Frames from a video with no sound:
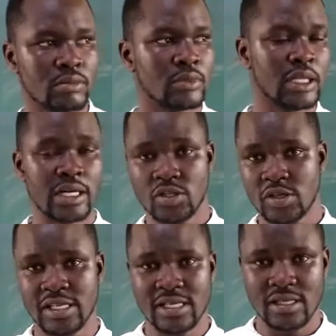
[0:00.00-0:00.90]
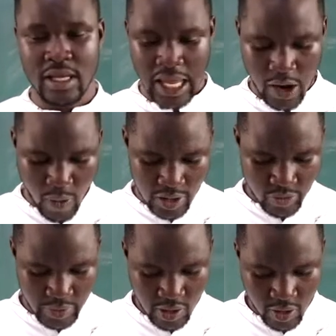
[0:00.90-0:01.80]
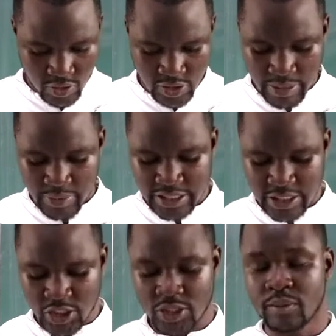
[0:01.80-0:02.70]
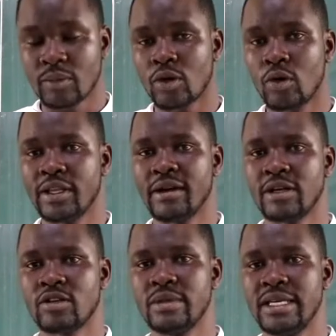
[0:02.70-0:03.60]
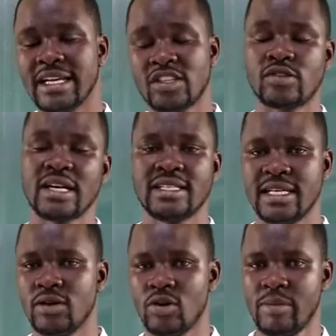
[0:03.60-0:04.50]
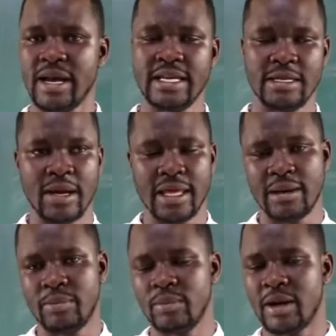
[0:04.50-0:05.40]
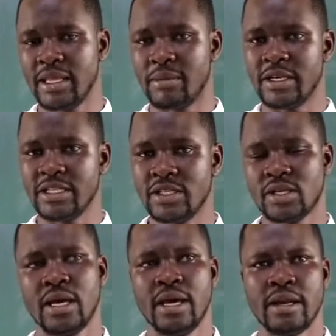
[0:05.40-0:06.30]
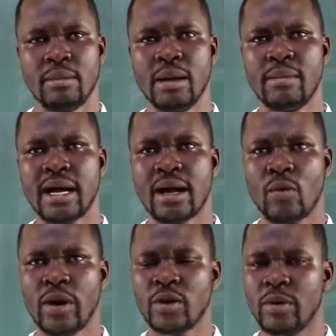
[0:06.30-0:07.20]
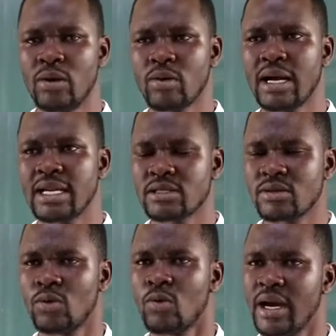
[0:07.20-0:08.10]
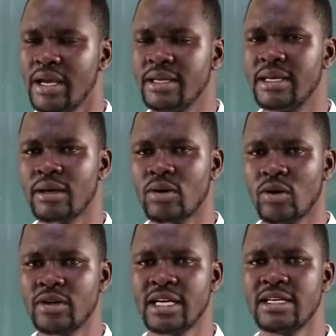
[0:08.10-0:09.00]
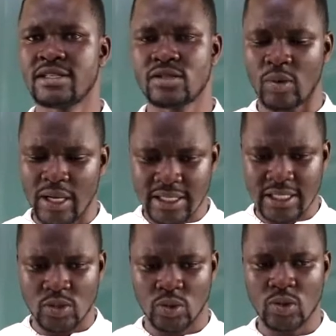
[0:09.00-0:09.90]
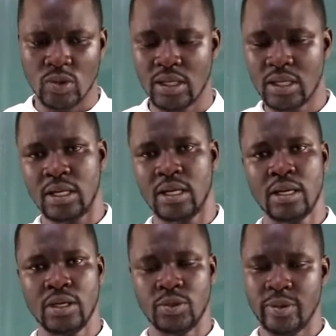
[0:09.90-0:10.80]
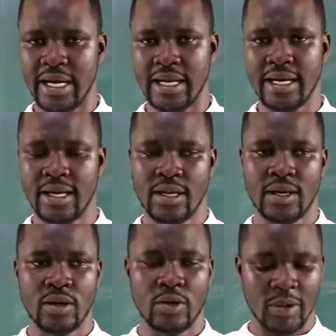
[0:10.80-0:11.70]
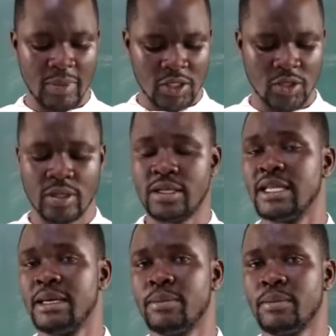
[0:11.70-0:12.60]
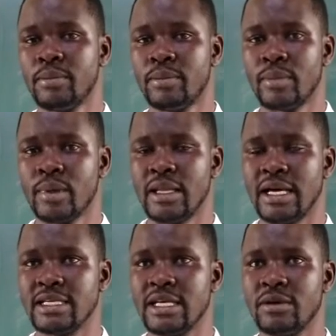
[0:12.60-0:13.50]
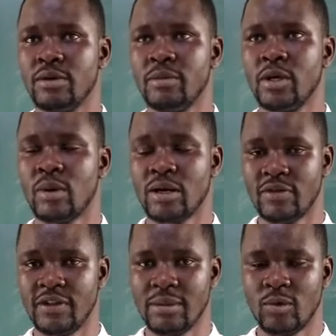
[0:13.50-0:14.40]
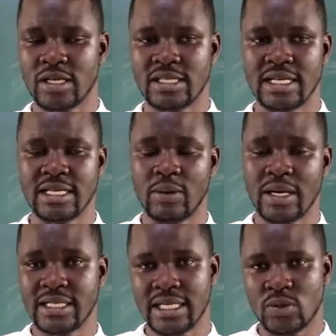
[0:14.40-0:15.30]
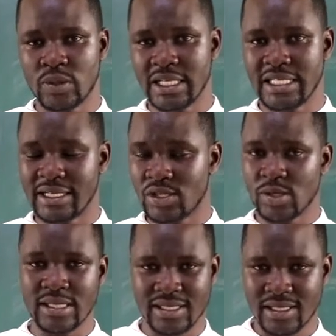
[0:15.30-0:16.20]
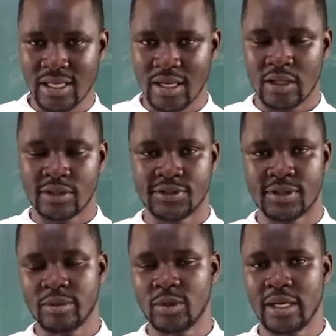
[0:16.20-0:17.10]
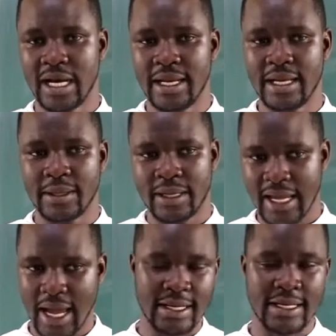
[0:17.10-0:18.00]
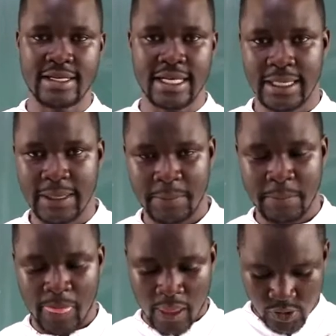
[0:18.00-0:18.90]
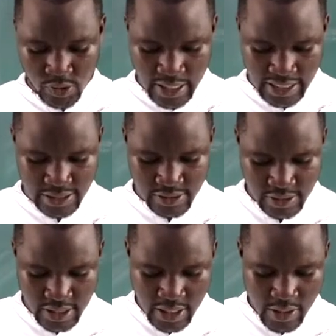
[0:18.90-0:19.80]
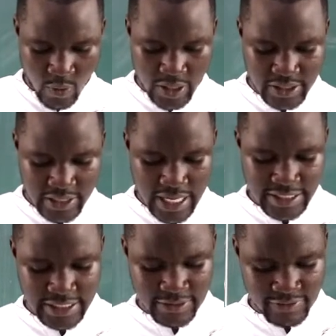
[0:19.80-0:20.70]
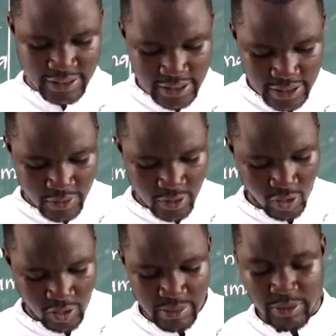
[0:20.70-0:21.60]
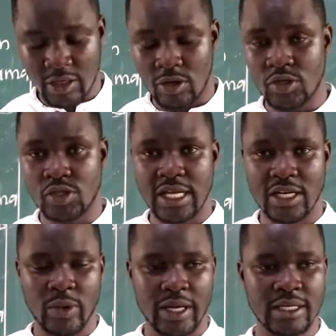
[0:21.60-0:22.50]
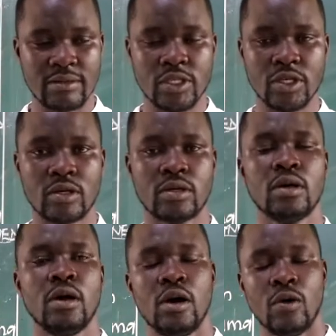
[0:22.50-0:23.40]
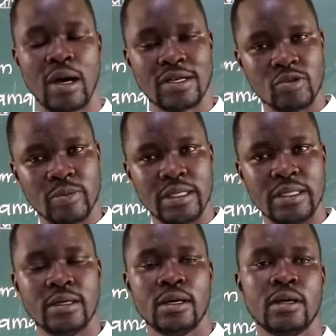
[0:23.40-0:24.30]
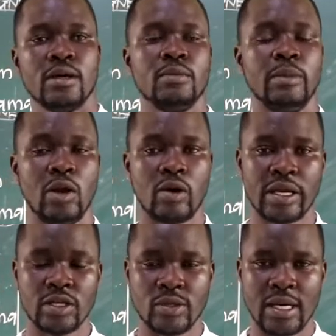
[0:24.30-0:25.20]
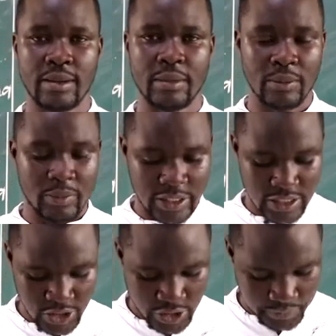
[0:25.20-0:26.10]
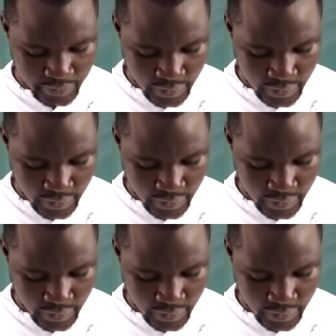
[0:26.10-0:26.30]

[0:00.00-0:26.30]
the resources were to belong to the British, or they were to be extracted or mined by the British. Remember when we were looking at why the colonialists wanted to rule Uganda, we mentioned them that one of them was that they wanted to get resources from Uganda and they take. So that is what they achieved. All the minerals that were in Bunyoro were to be belonging to the British